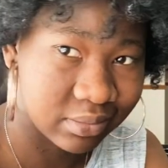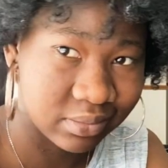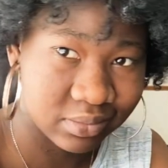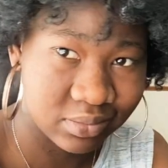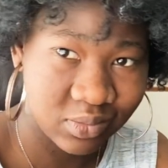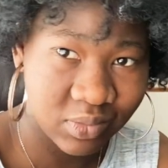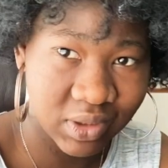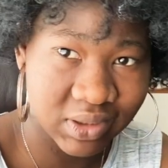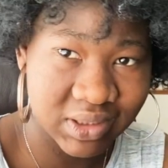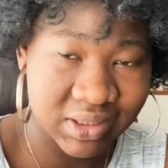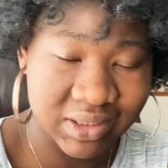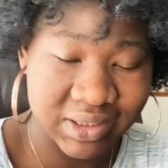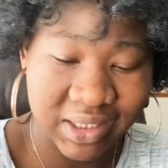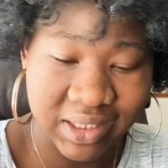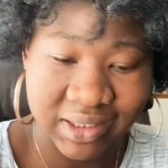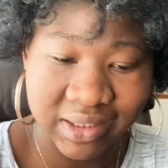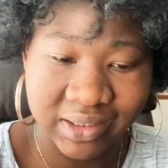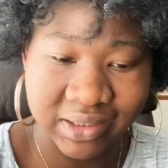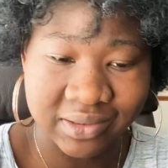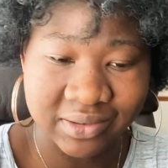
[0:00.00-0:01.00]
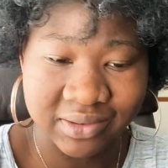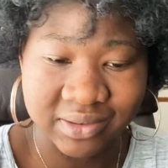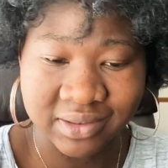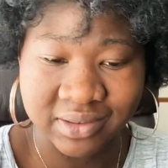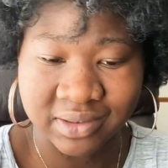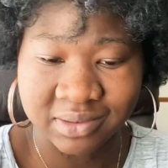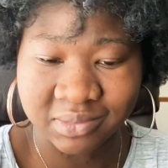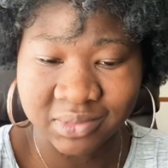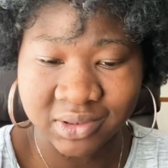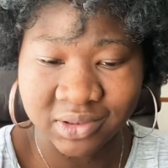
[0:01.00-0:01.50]
What is that girl's
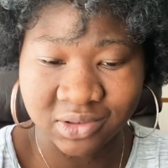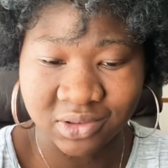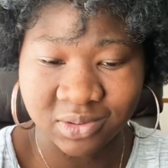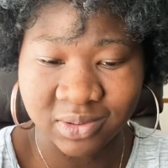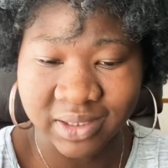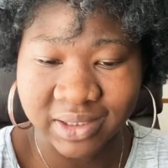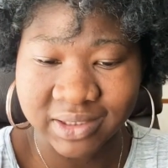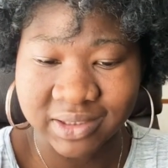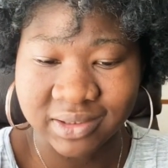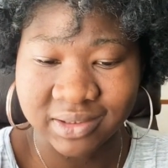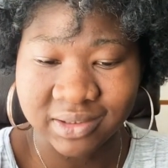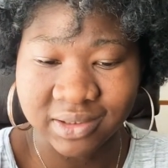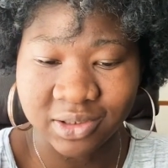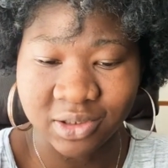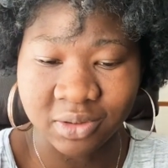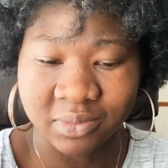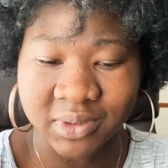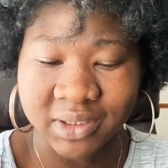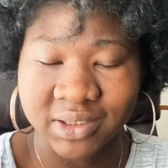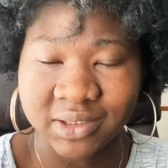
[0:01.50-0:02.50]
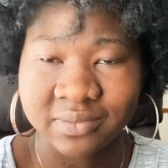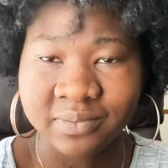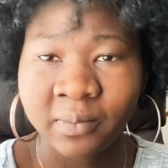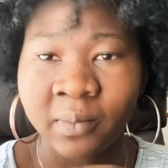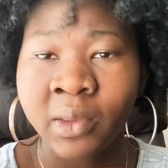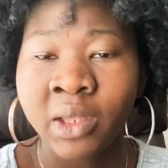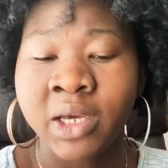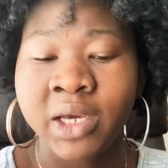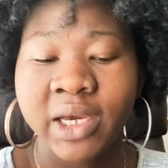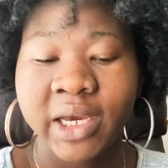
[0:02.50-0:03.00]
name in Twice comedy?
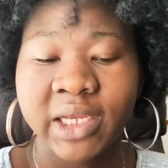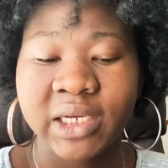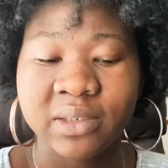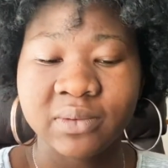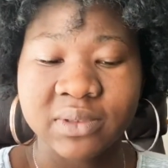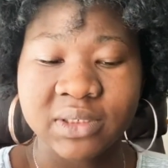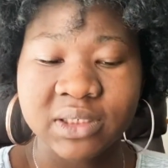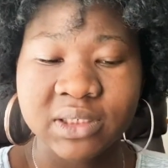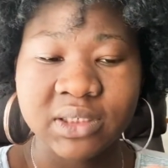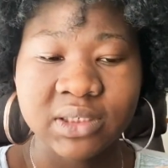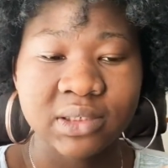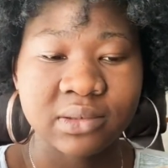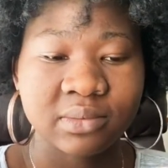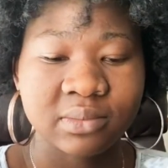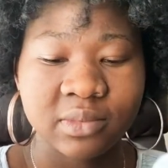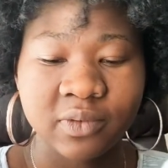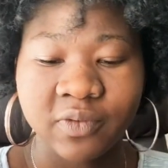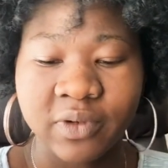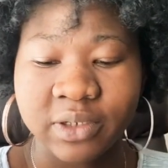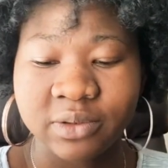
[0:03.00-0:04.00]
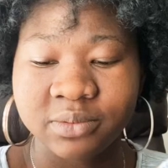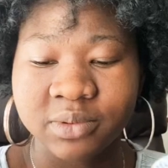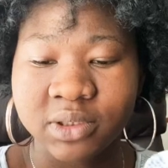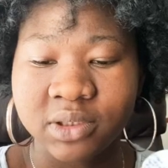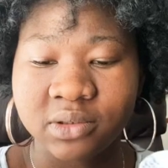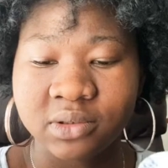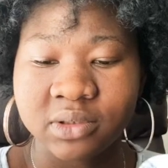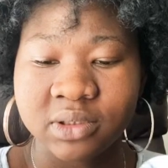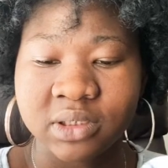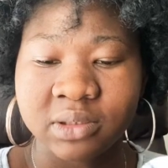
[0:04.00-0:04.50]
Anyways, if I'll be
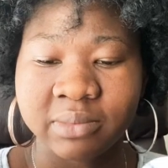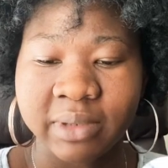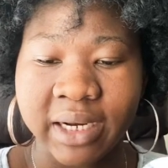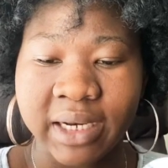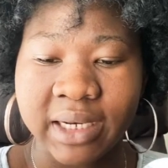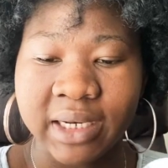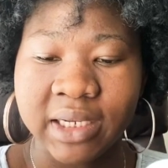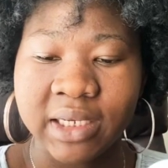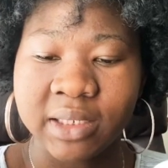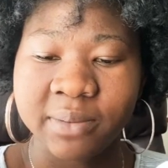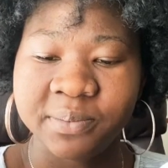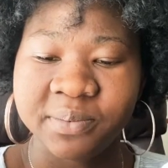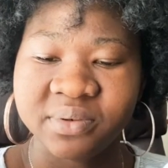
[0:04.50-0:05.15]
using my lip,